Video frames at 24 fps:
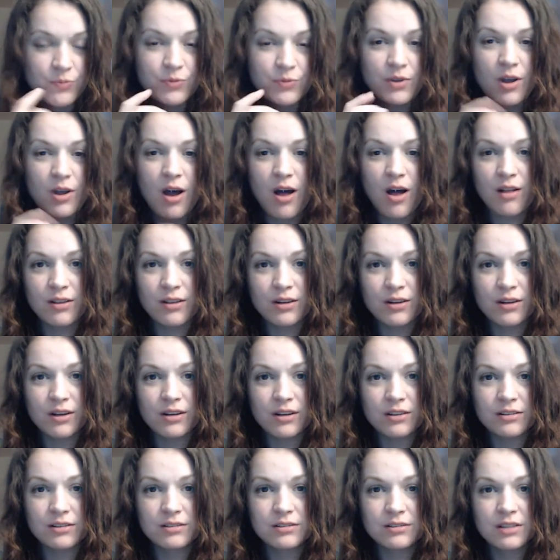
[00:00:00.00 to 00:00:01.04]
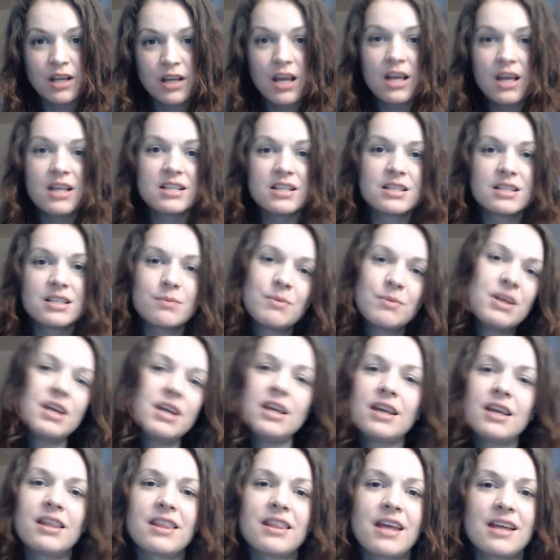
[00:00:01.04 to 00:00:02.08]
color. To
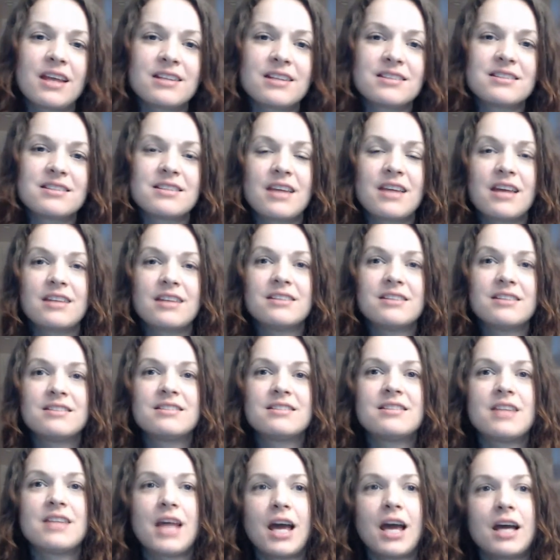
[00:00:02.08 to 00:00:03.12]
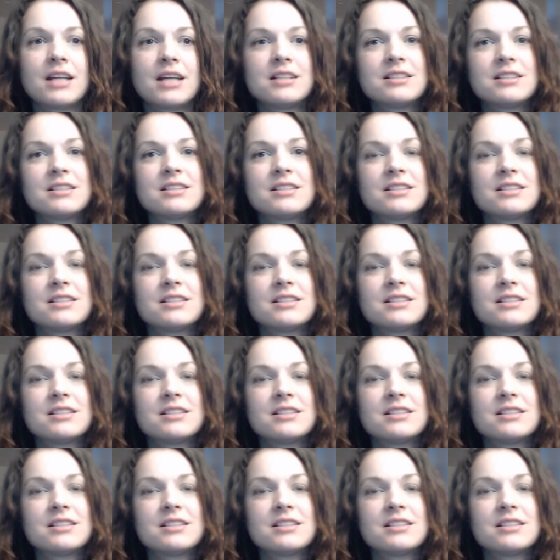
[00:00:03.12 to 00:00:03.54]
me, that says that